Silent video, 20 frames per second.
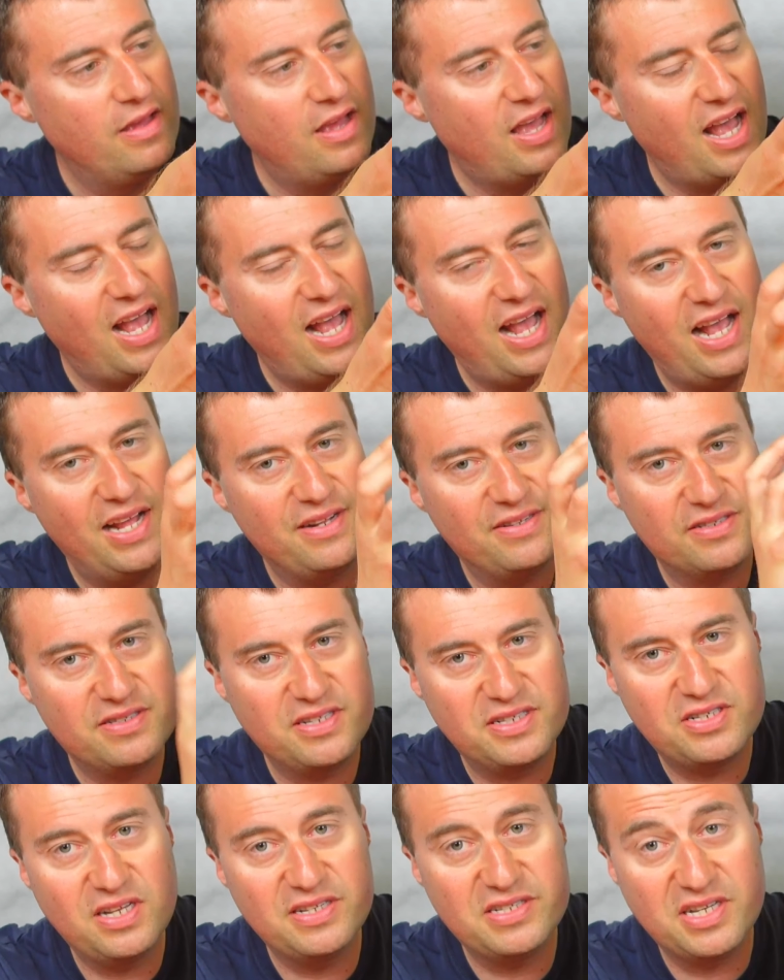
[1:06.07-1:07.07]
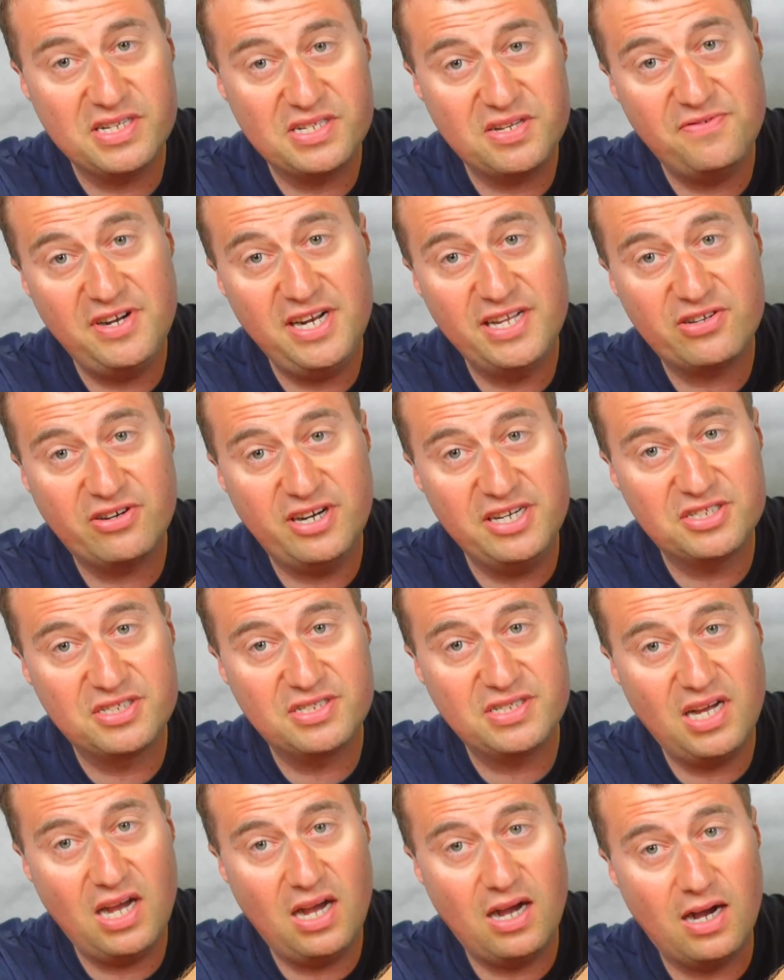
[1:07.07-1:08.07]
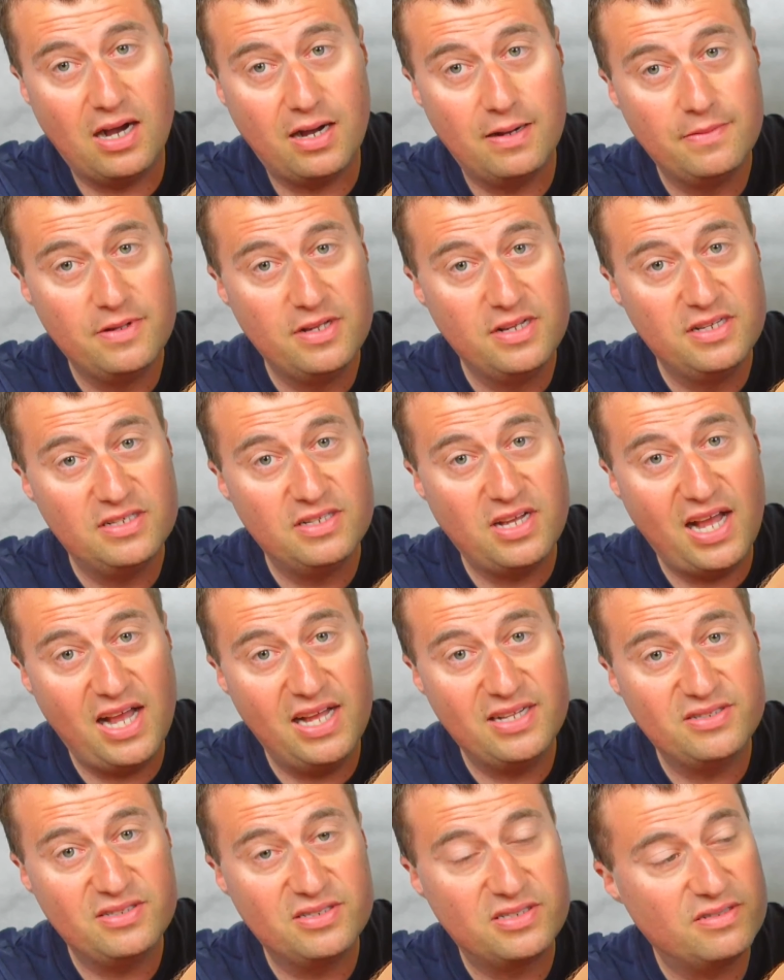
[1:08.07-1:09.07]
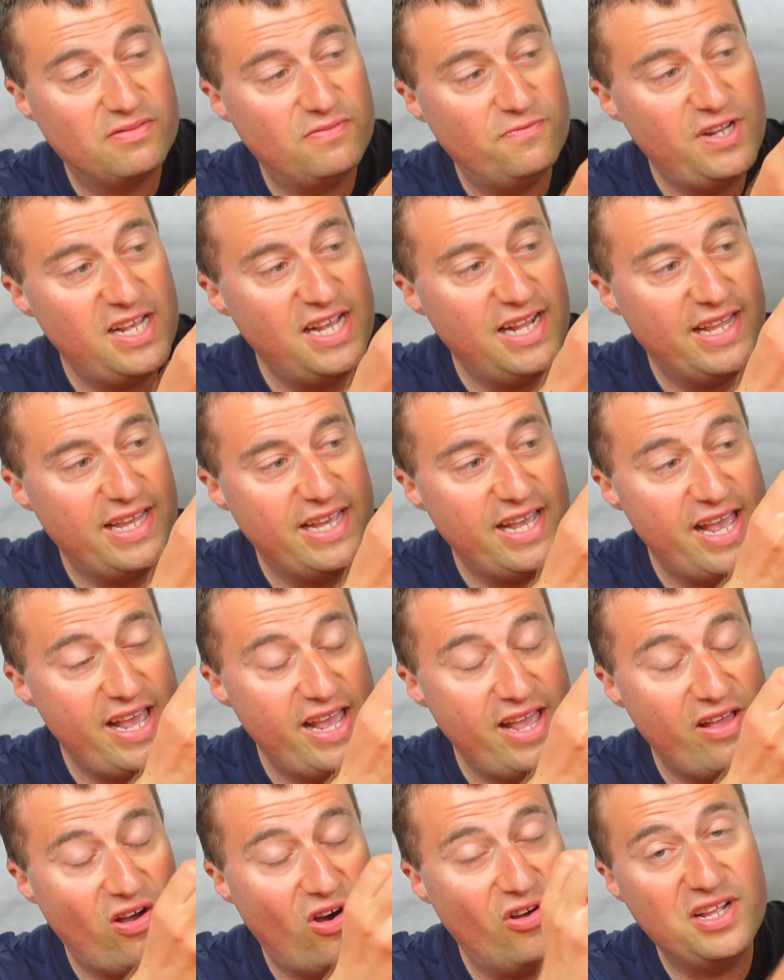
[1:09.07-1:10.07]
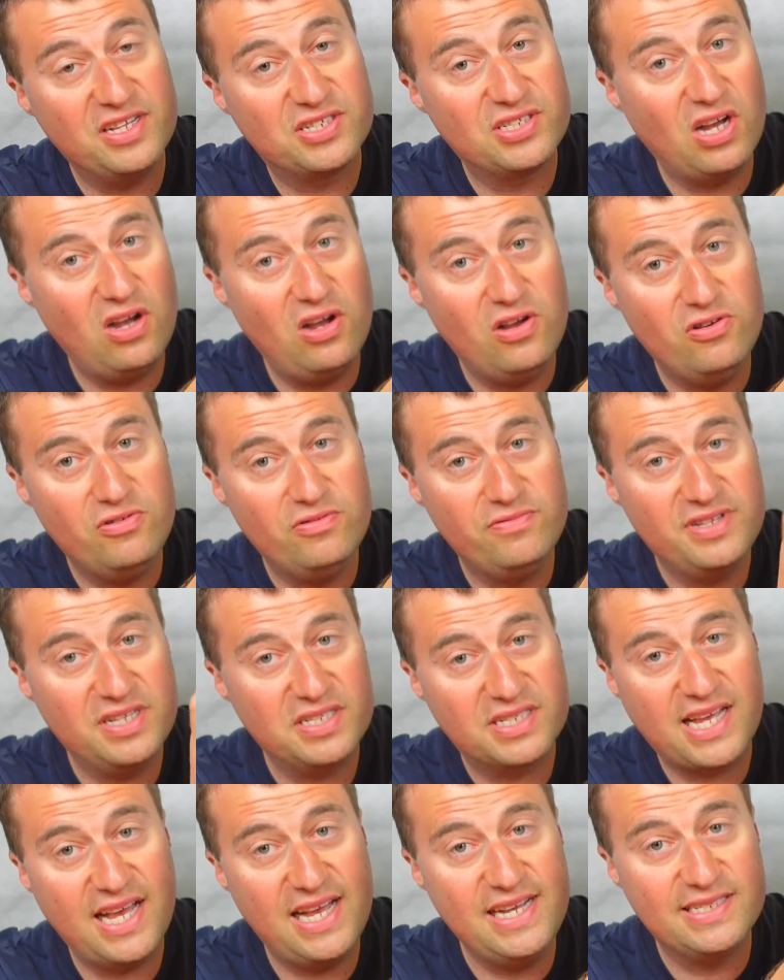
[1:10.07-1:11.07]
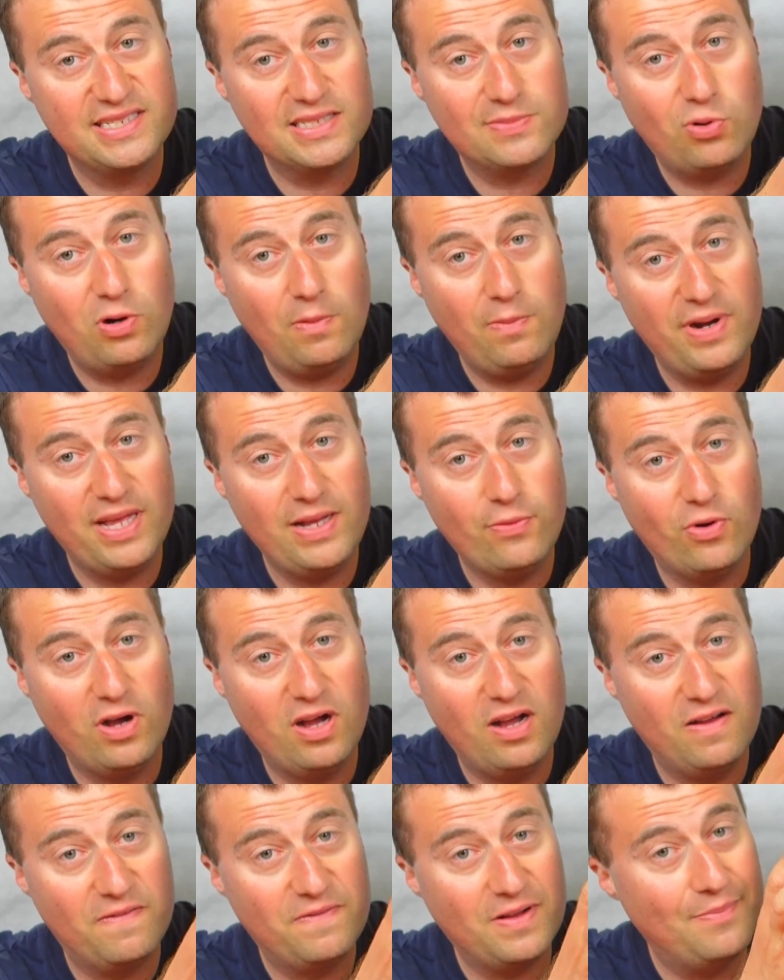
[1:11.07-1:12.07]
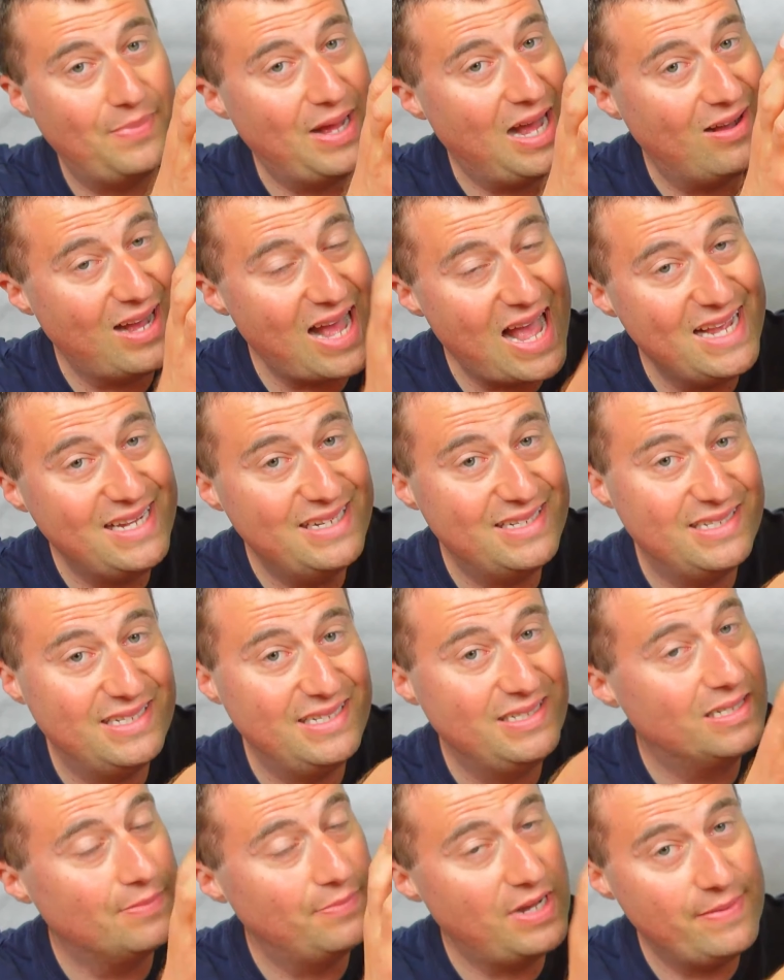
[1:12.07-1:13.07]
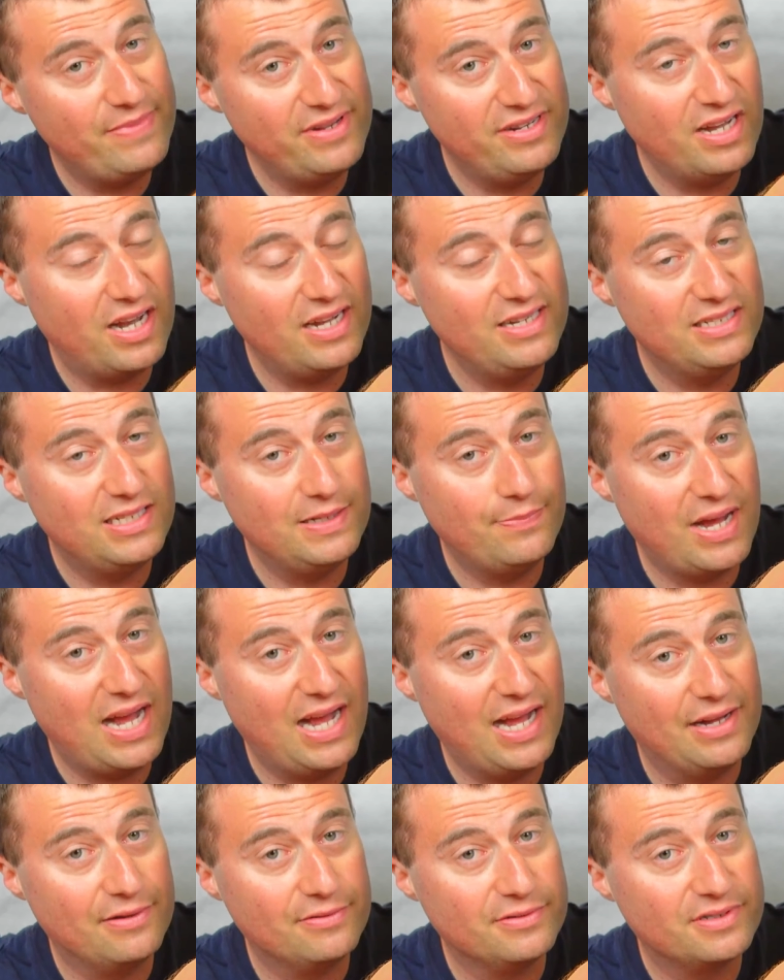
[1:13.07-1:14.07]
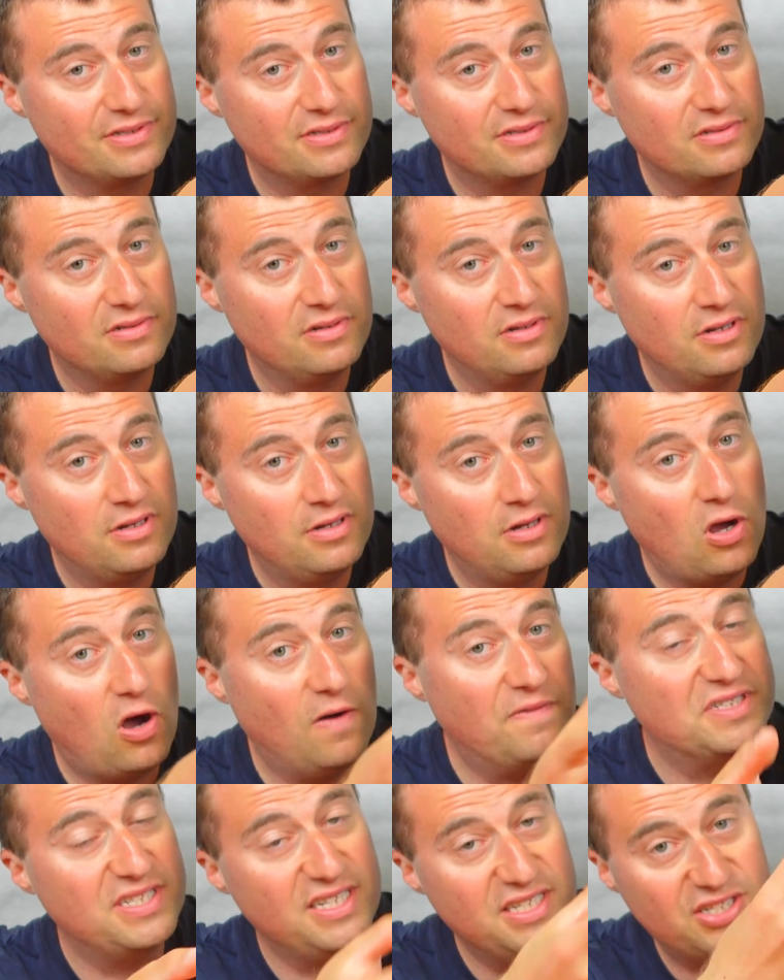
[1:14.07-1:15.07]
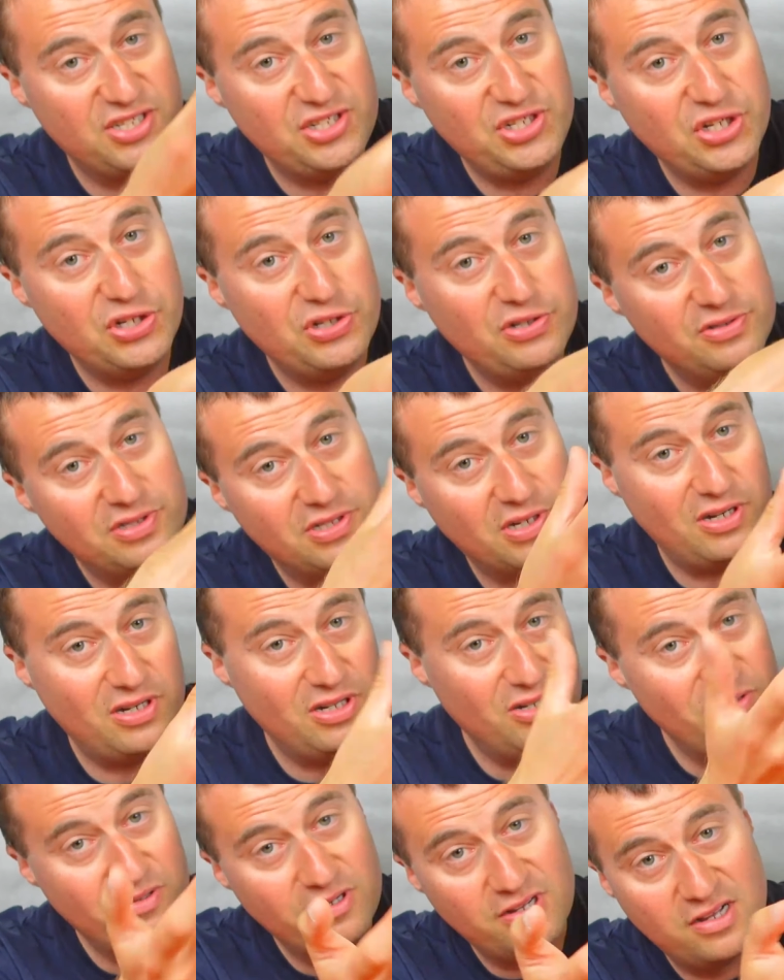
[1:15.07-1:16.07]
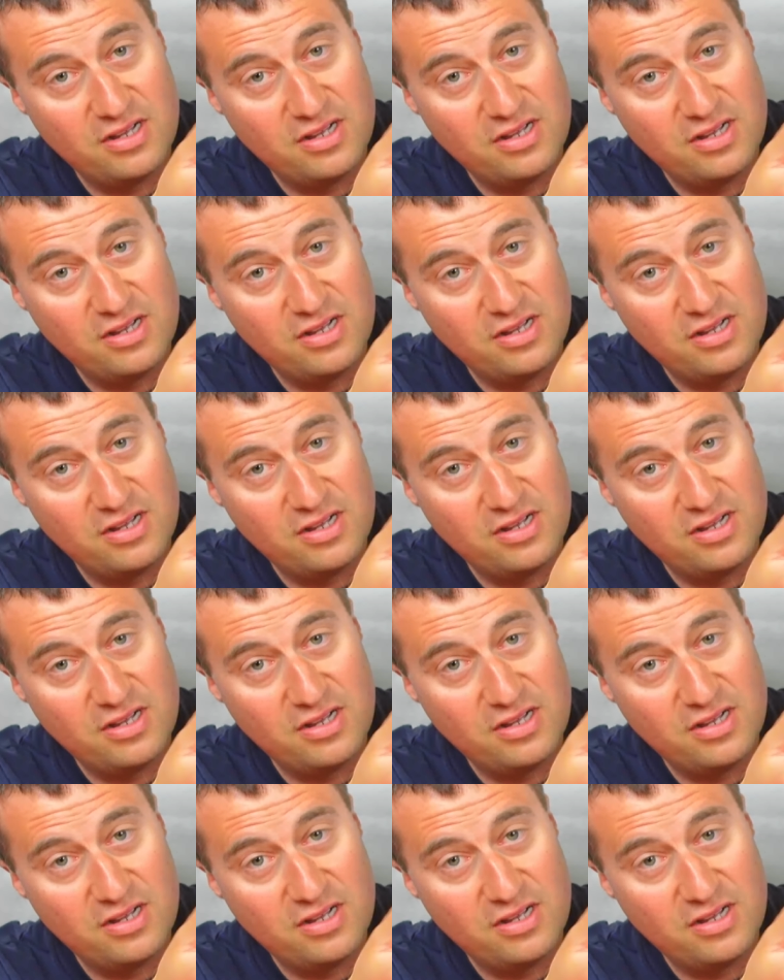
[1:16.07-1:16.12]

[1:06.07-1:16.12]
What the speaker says: And it's a really great start. And really, on its own, this case is probably worth about £80 to maybe £90. Obviously, it's used, so